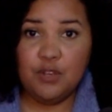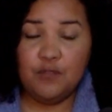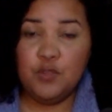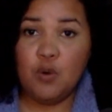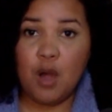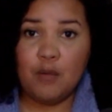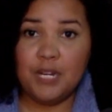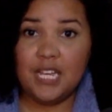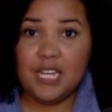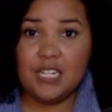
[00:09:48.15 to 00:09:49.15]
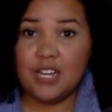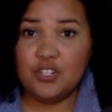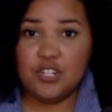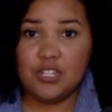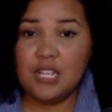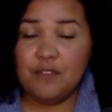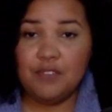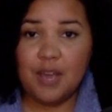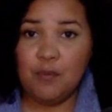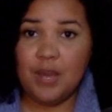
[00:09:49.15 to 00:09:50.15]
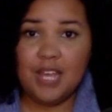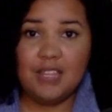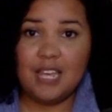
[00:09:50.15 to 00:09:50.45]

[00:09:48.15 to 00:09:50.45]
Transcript: if you already conduct yourself that way,